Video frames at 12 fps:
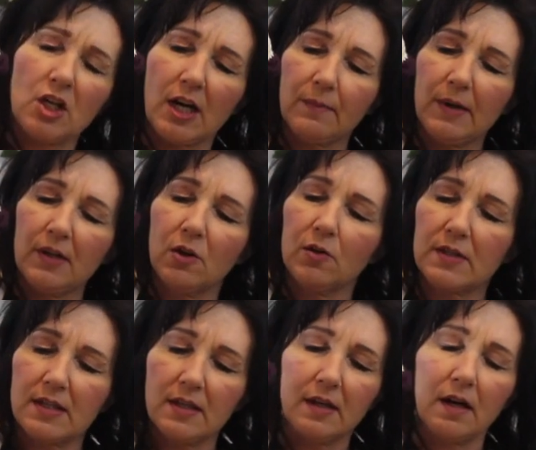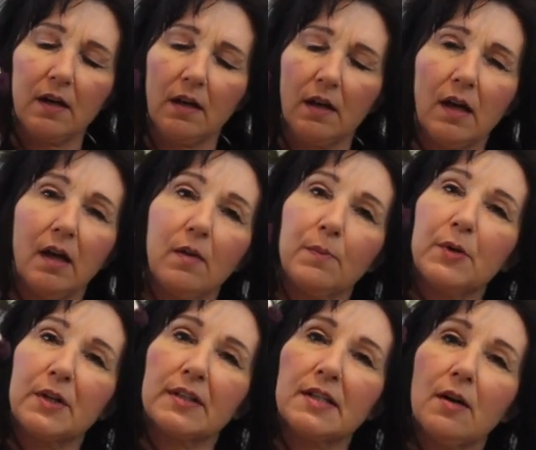check my notes and I'll
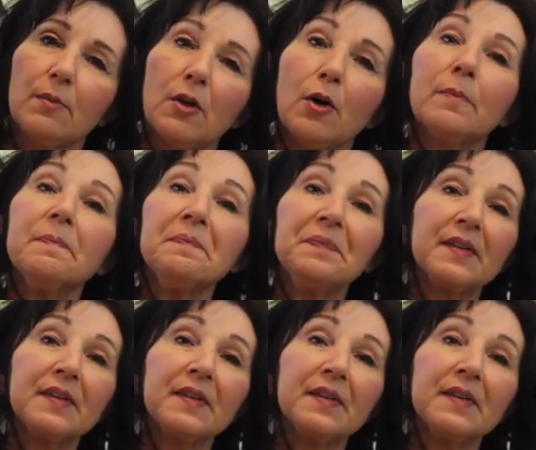put it down below.